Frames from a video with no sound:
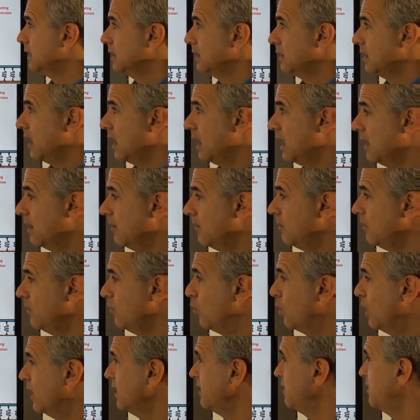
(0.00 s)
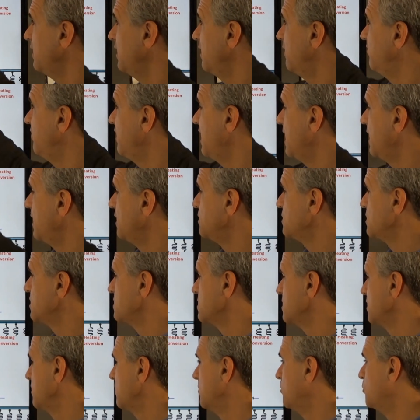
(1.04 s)
One of the advantages
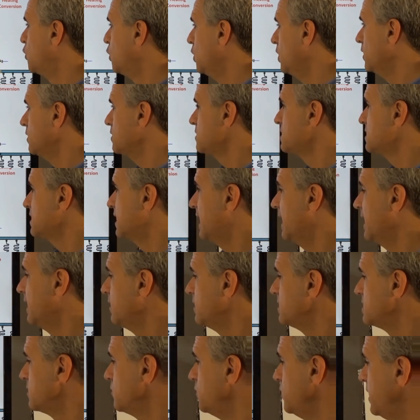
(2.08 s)
of the boiler side is that we